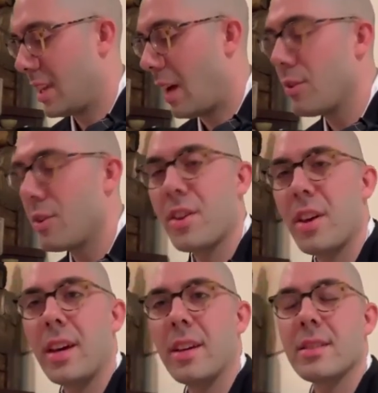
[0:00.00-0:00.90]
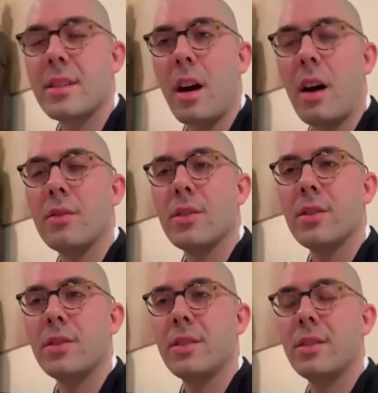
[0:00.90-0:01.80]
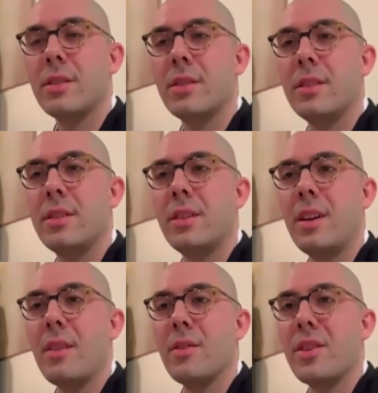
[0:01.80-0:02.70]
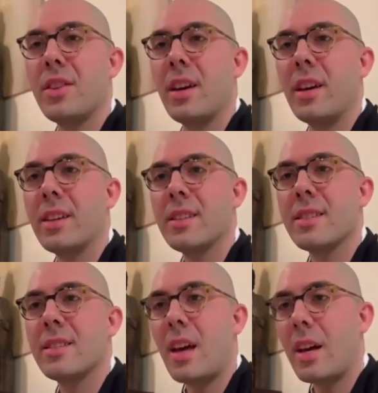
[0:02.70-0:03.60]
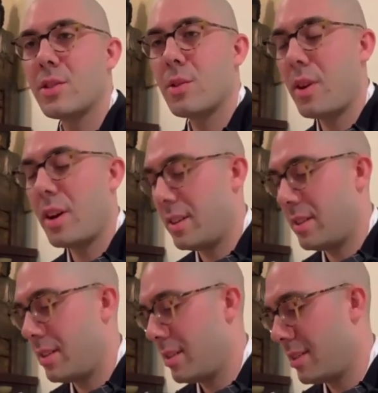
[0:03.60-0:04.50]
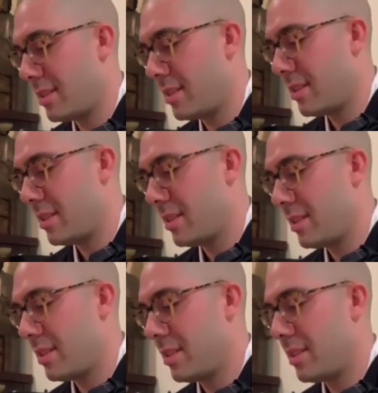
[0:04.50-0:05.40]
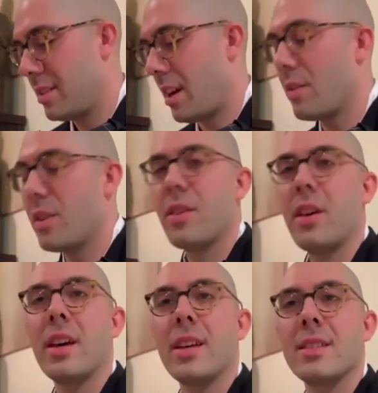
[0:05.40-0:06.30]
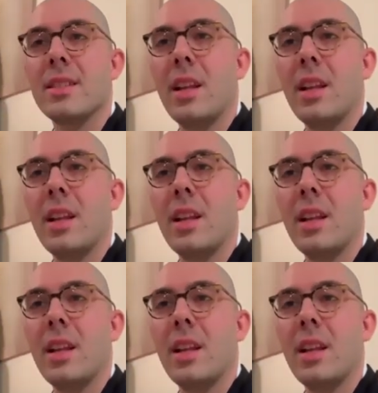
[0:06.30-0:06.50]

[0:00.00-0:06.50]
Everything is covered, everything is saturated, everything is